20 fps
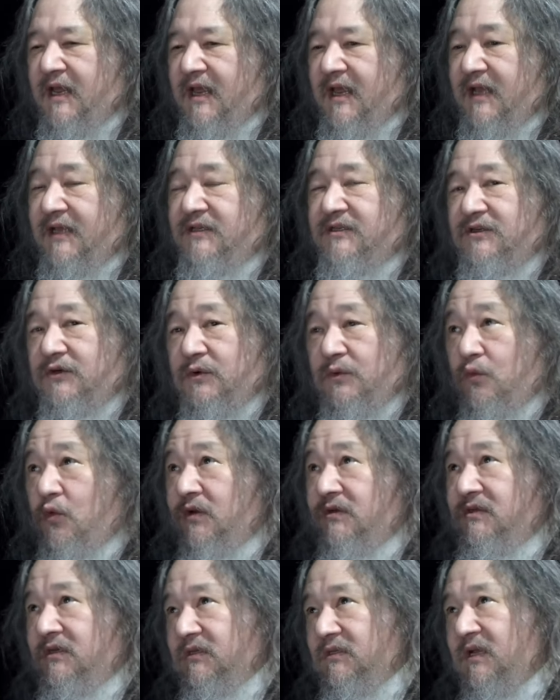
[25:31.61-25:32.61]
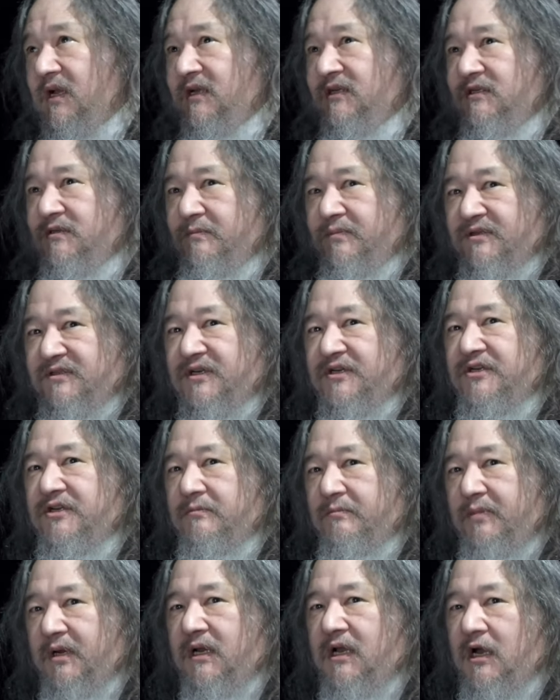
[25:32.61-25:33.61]
And so once the size and
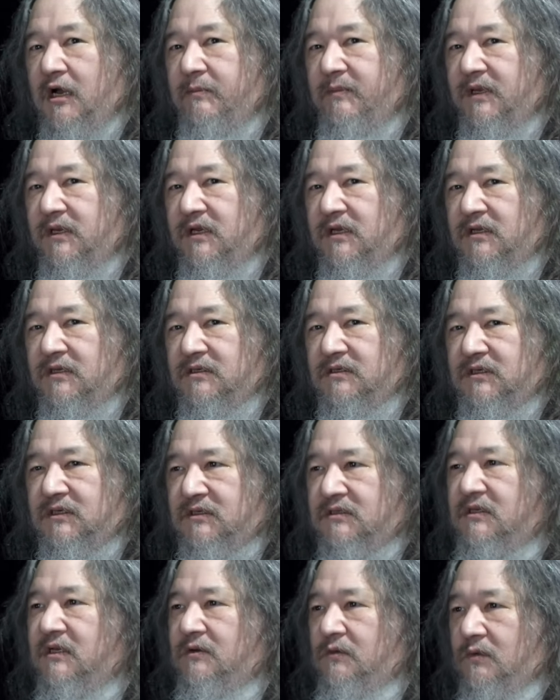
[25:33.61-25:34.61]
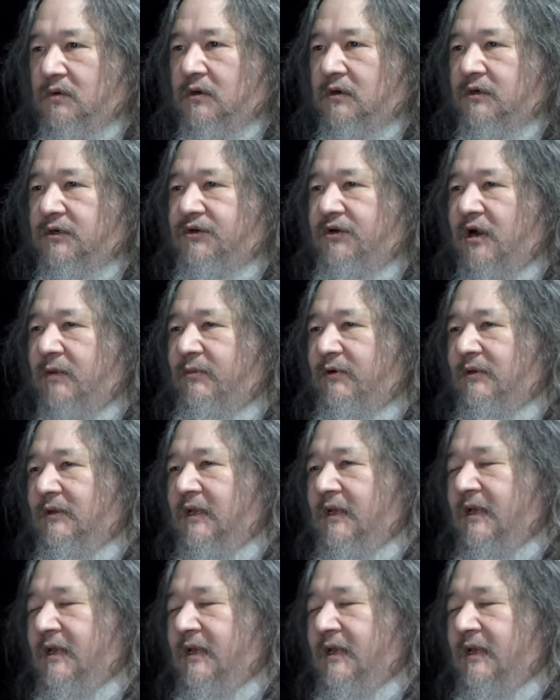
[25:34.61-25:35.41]
position become inconsistent, we're in trouble.